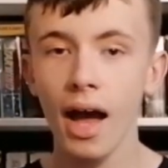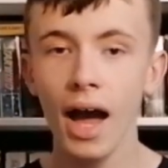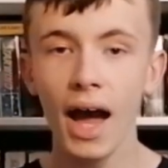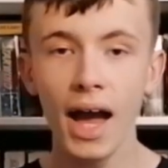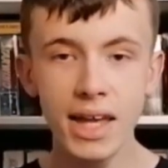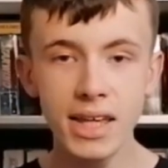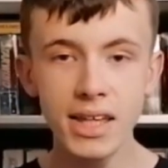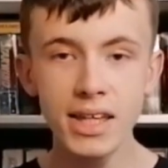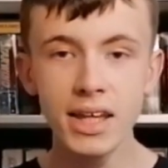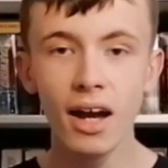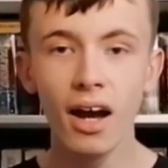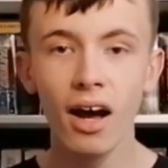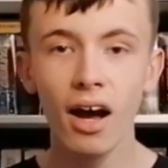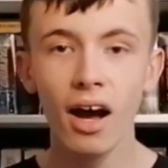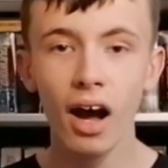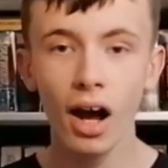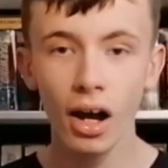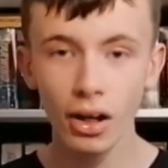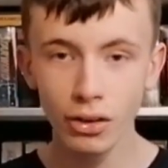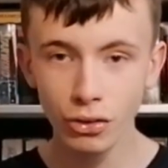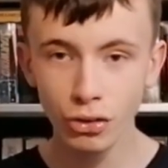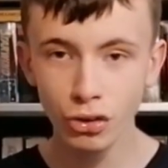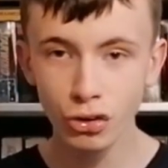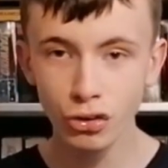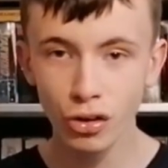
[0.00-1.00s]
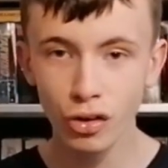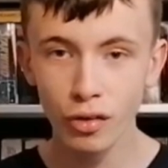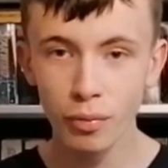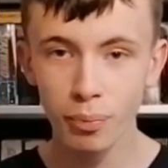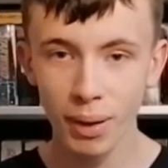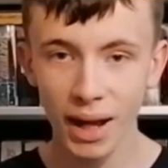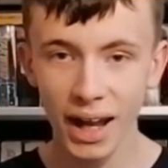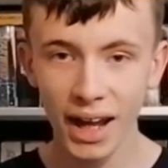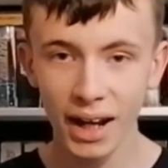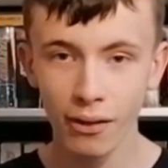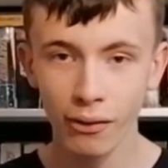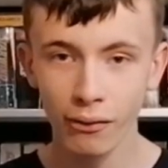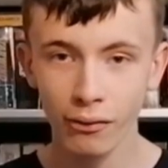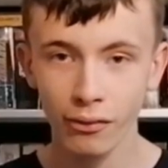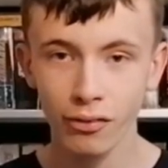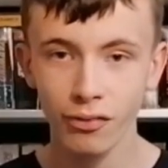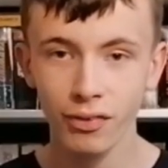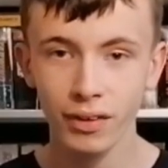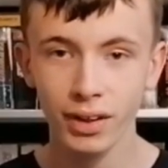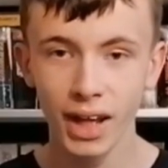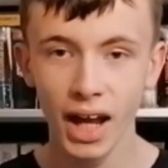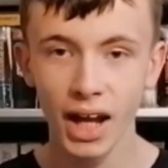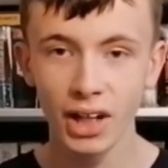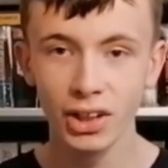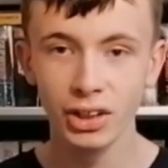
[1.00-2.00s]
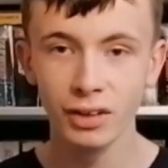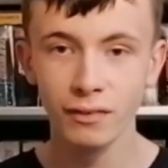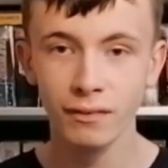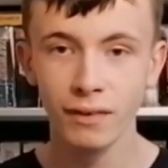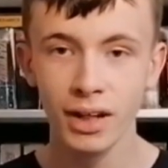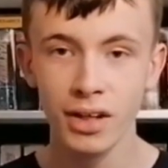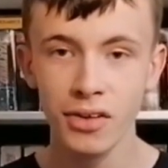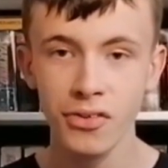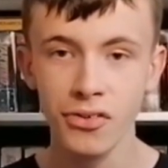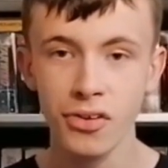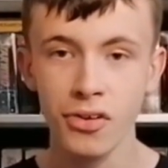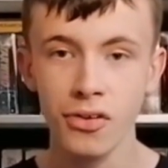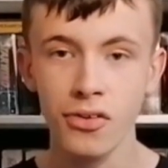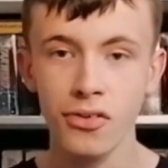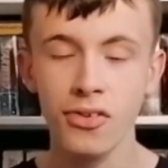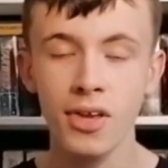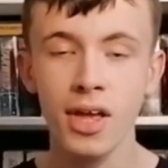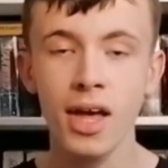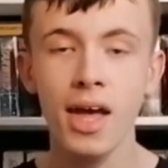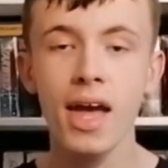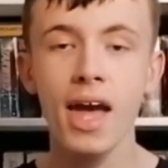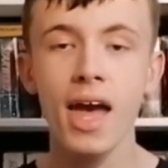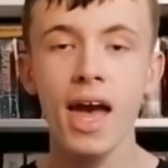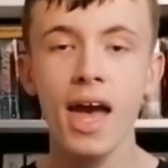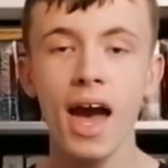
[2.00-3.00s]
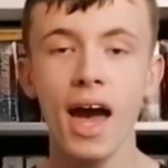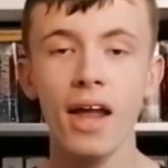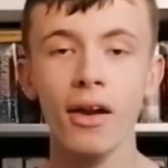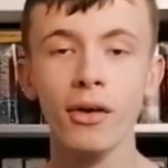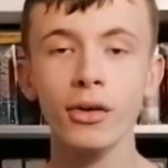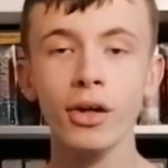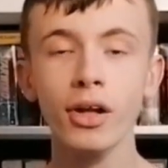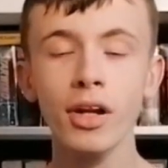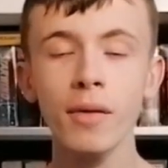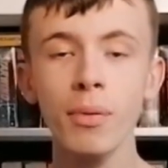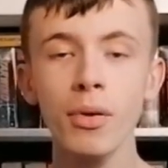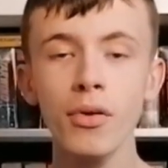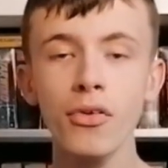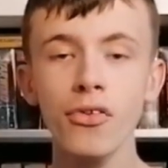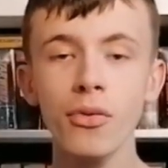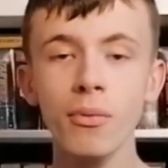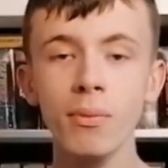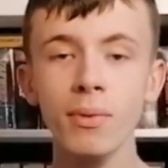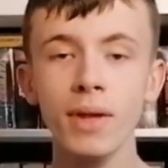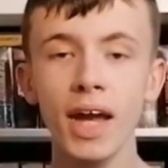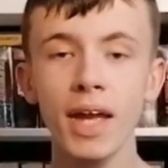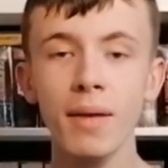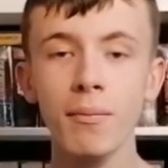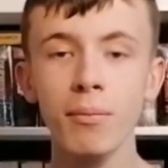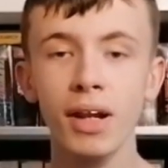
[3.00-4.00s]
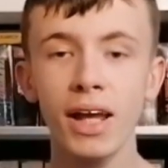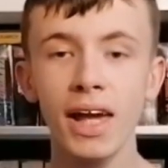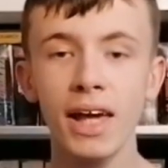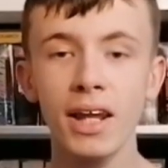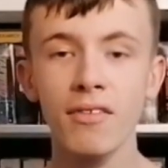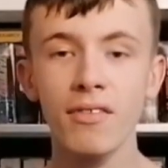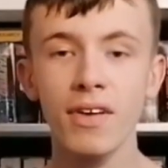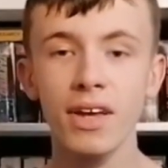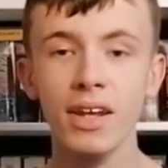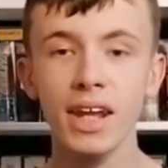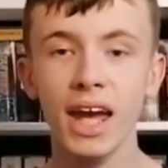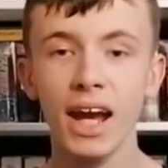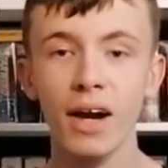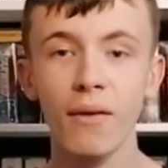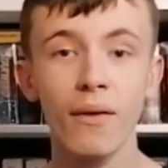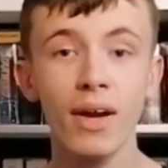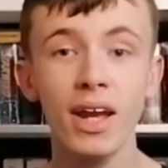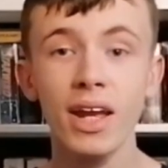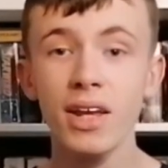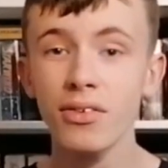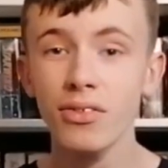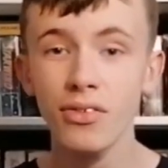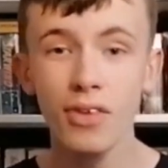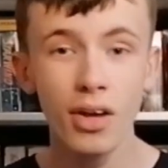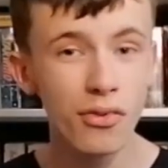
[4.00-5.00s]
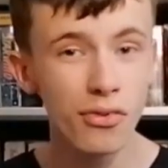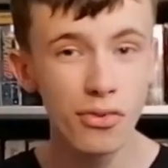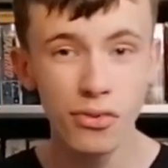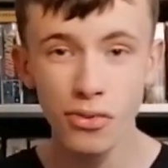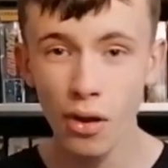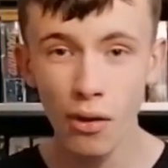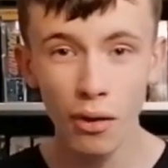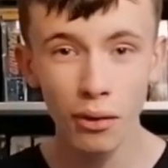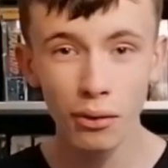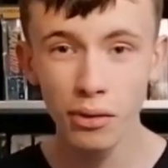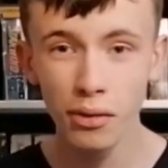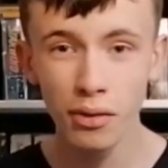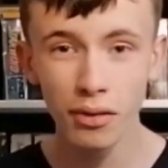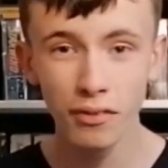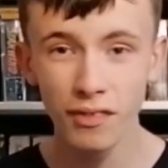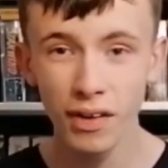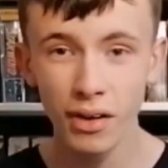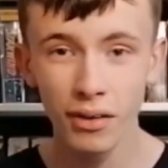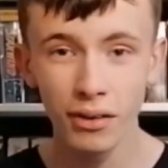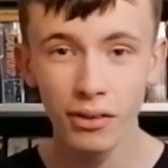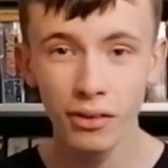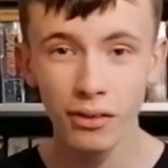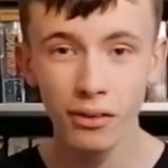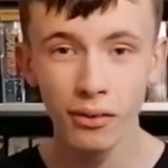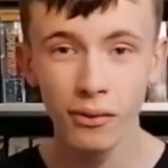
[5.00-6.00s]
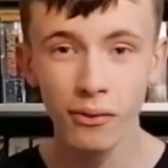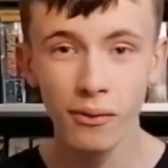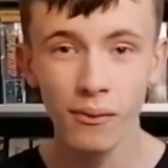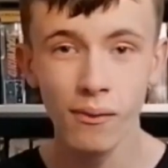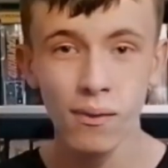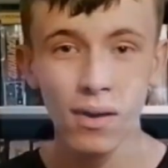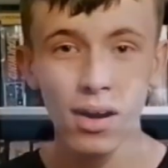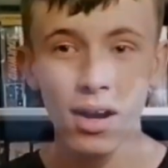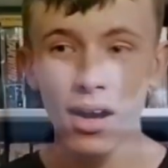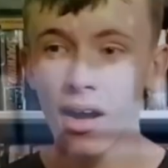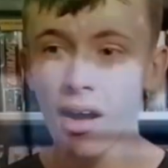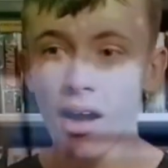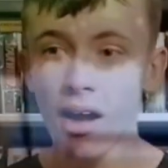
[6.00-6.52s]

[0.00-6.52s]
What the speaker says: £800 for Gadget Racers. And I'm going to put some gameplay in of it now. It does not look very good at all.